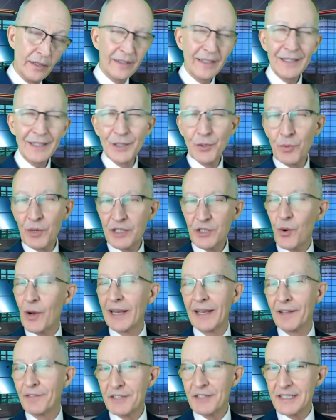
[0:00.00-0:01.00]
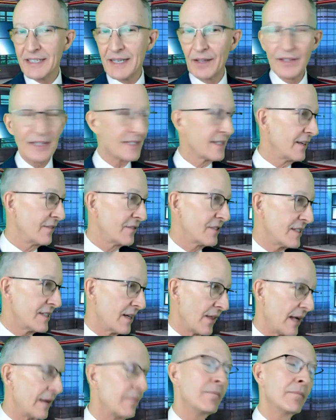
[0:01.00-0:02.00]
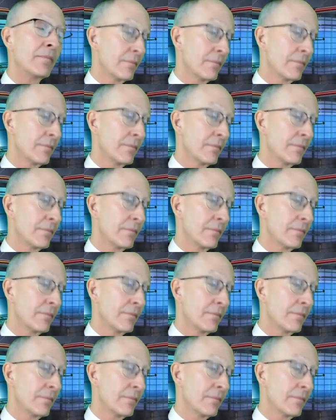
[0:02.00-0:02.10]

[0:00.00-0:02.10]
not the ones, oh, I love to tell this, love to tell that.